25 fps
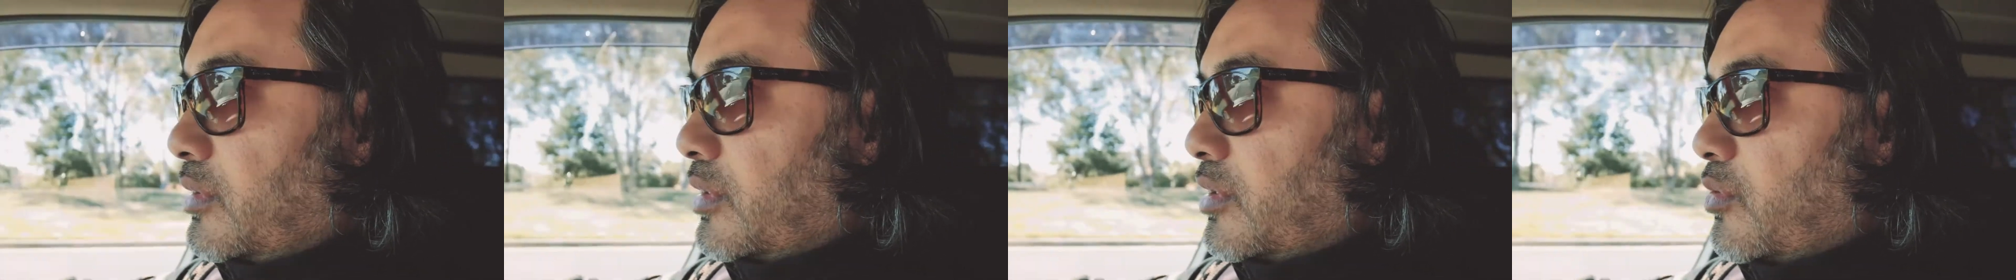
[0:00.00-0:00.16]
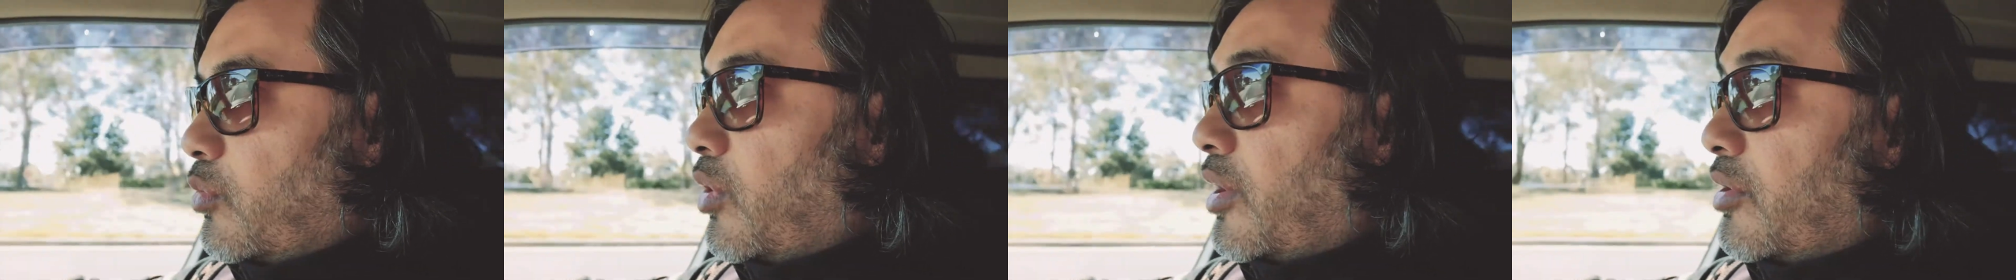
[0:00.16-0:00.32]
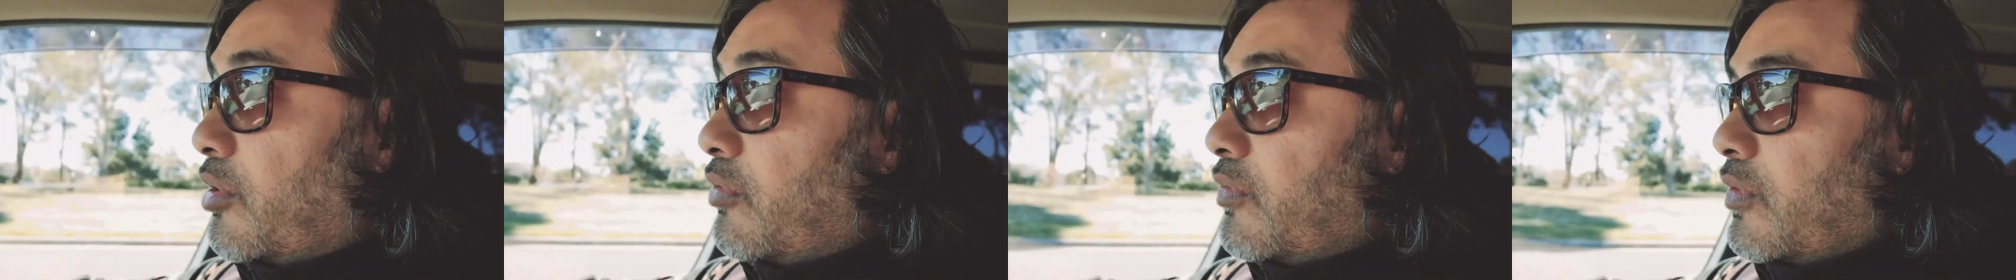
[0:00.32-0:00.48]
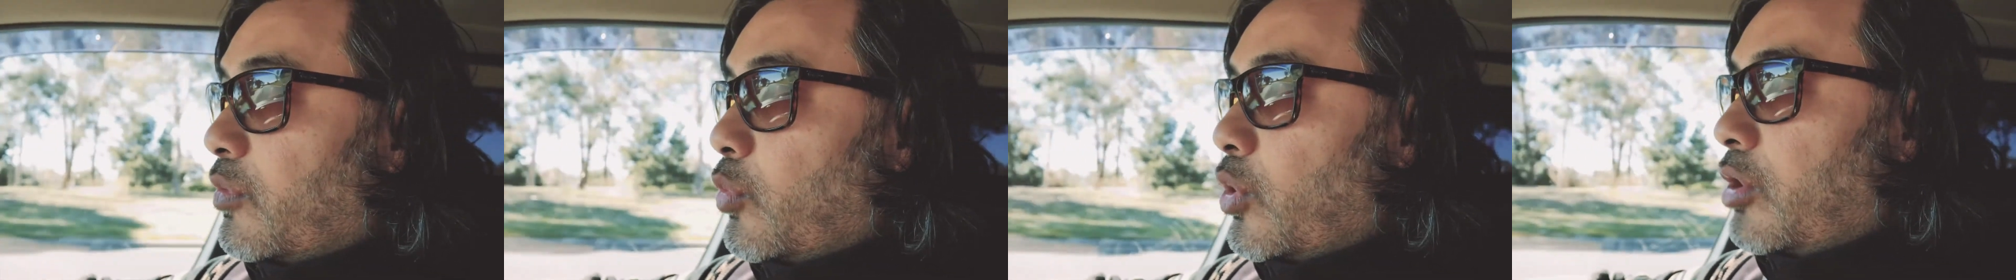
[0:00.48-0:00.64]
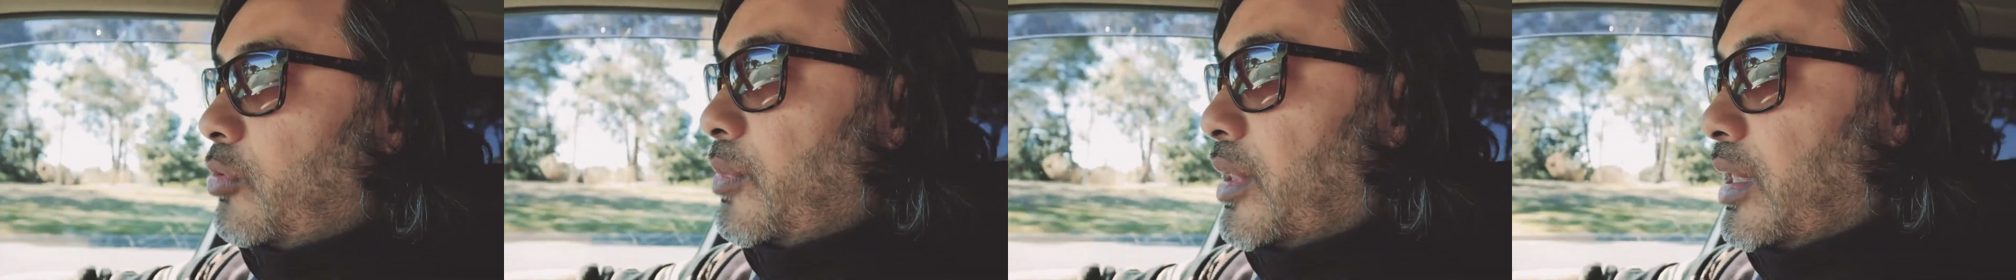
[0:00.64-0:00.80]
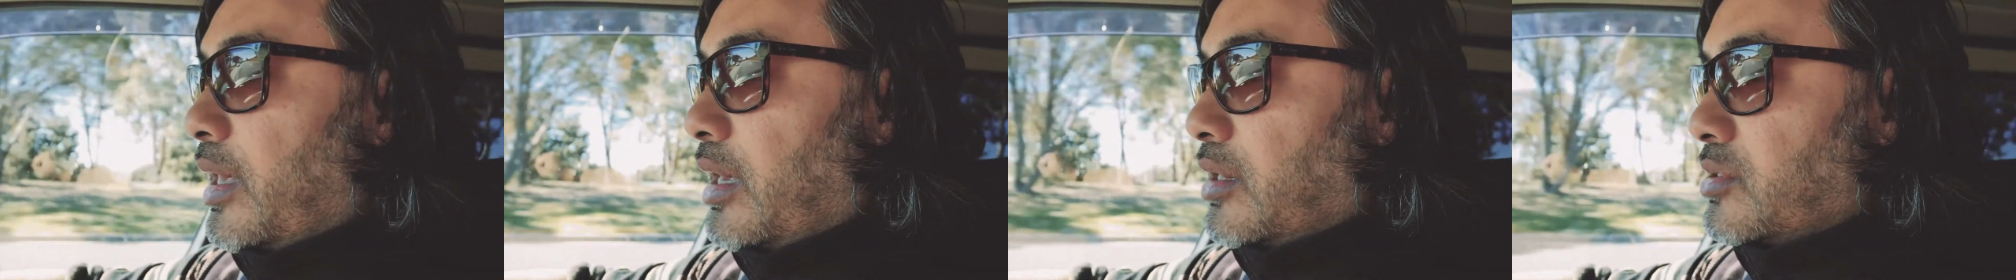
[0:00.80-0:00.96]
It's quite
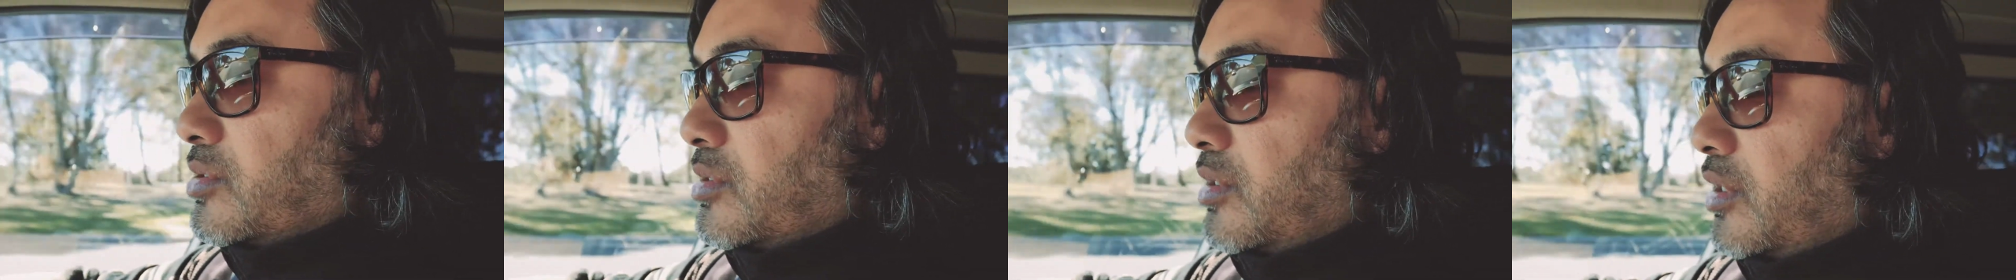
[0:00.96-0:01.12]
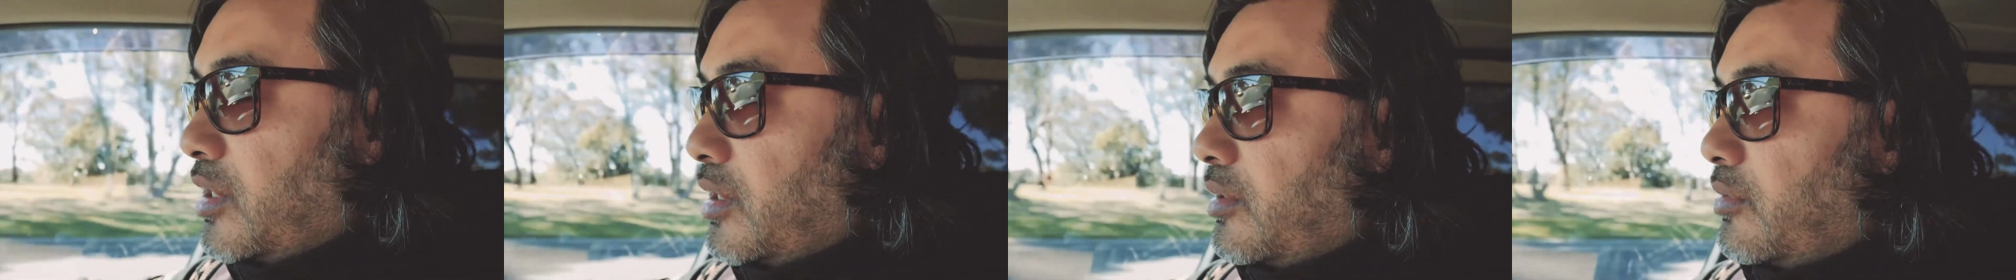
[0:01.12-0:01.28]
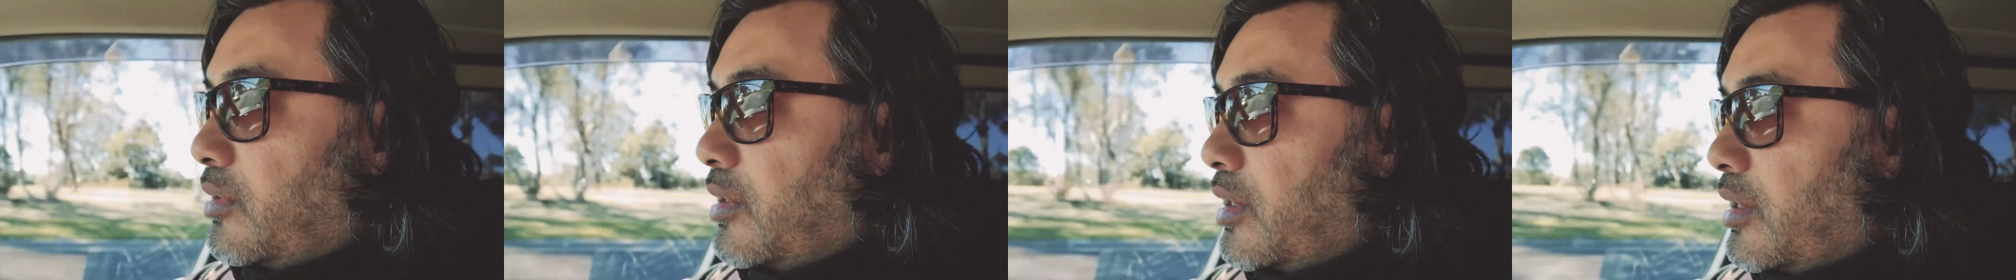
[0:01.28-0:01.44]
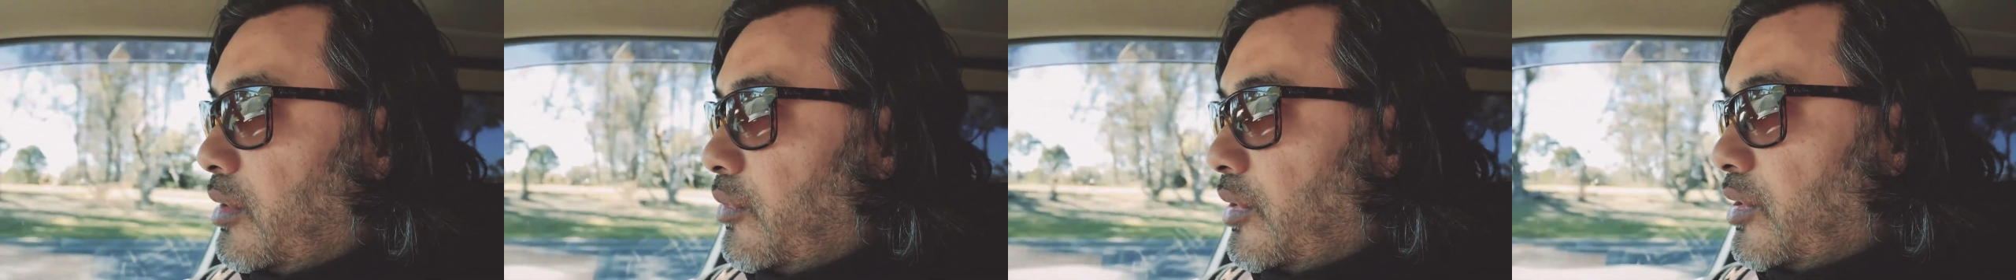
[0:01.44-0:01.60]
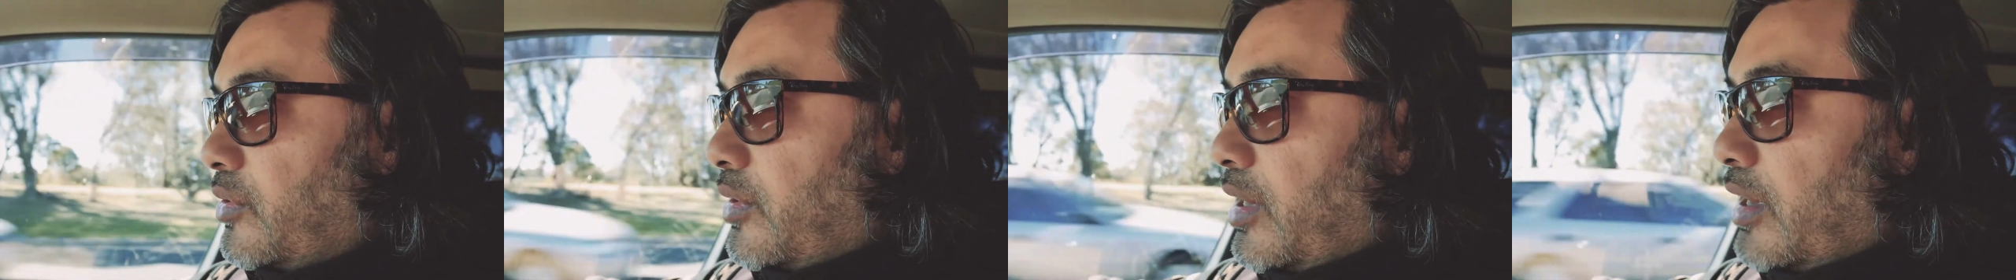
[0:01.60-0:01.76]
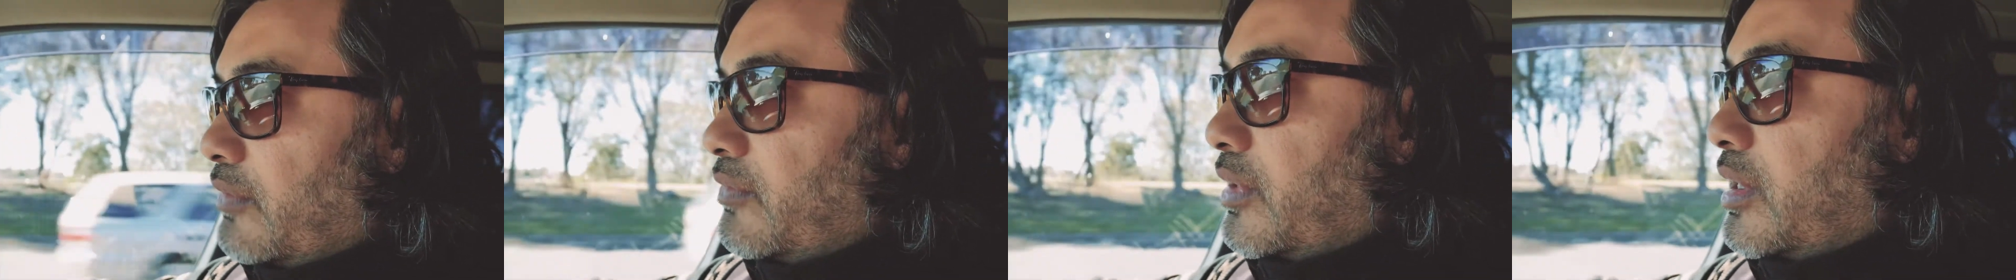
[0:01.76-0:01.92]
overwhelming actually uh,
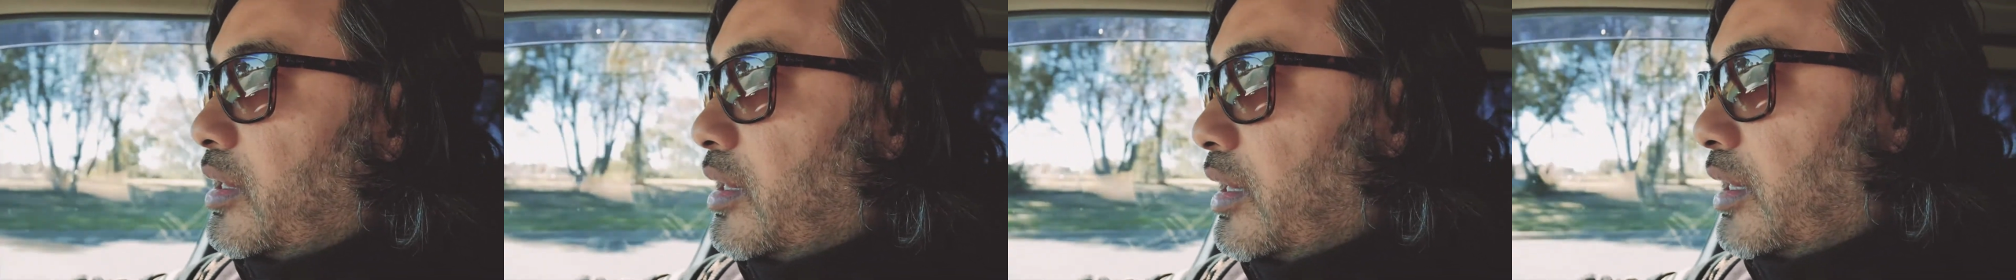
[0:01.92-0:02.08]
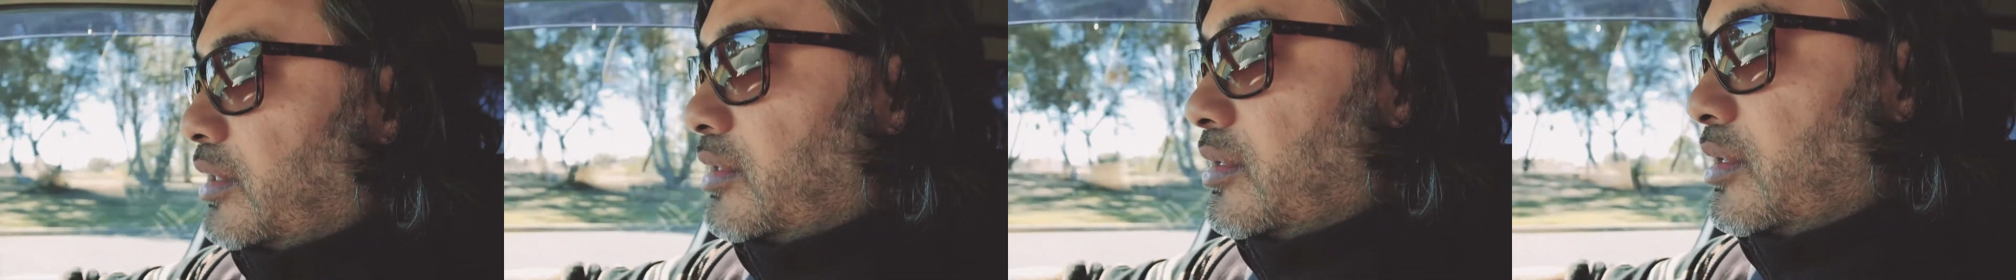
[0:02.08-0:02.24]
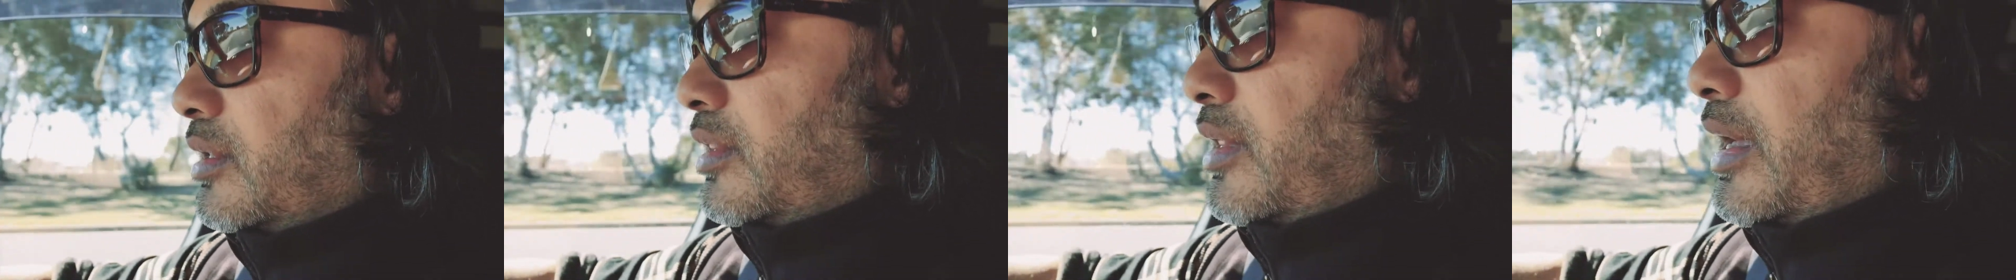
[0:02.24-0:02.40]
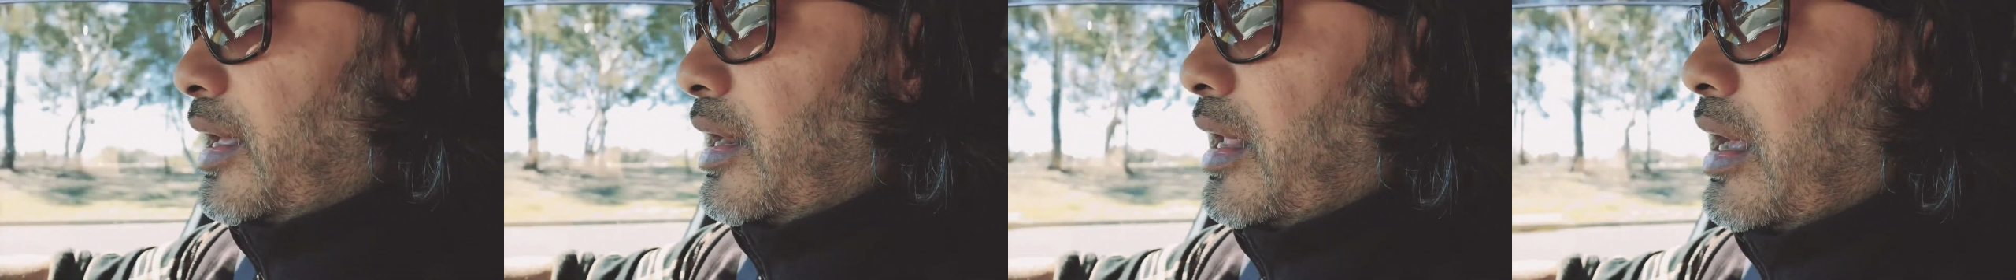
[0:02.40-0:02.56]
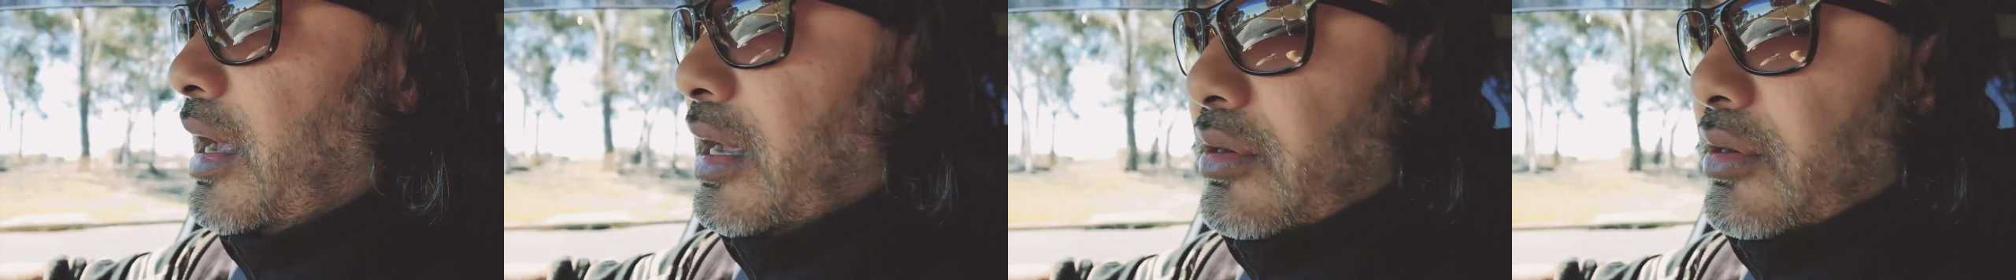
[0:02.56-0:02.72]
when you have a collector that